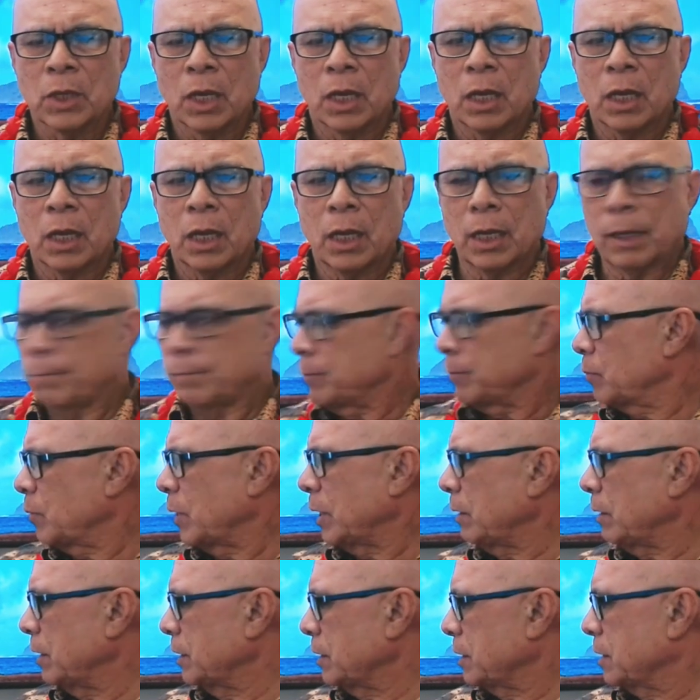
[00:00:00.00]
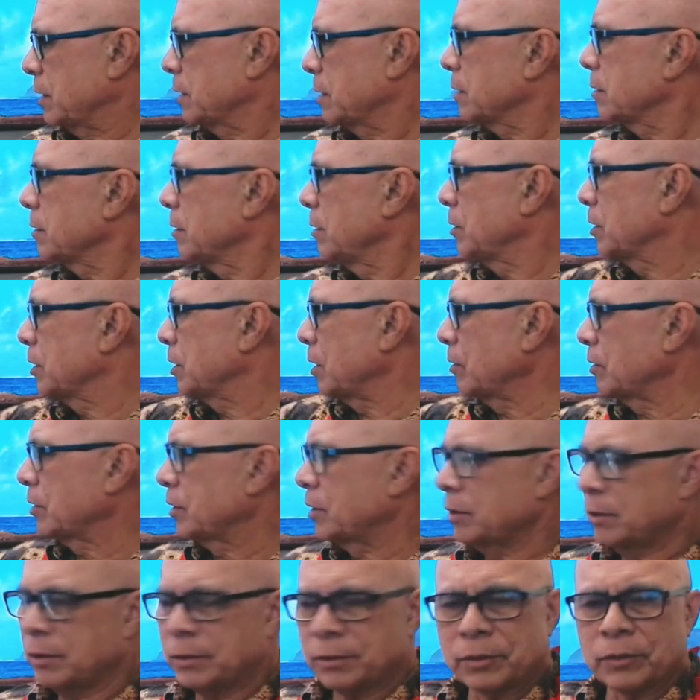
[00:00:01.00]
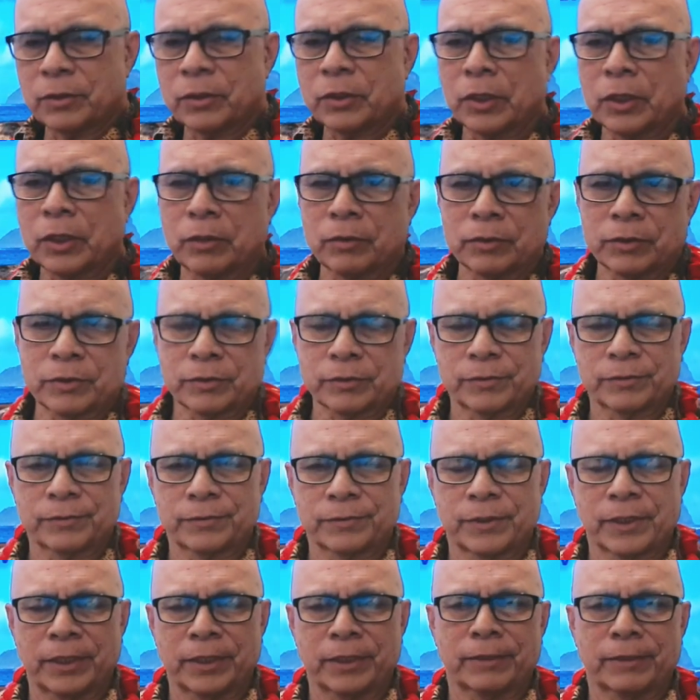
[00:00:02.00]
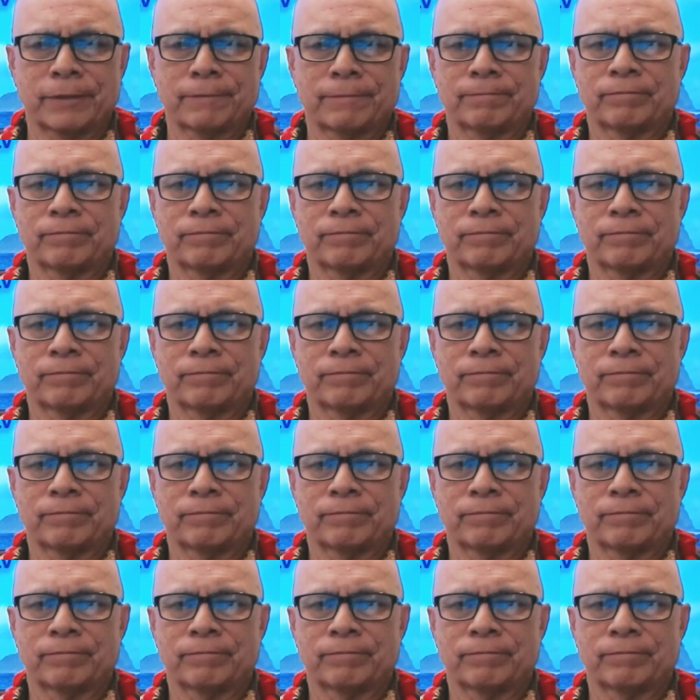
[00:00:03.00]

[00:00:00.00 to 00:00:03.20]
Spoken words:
Well, let's use those two canoes right there.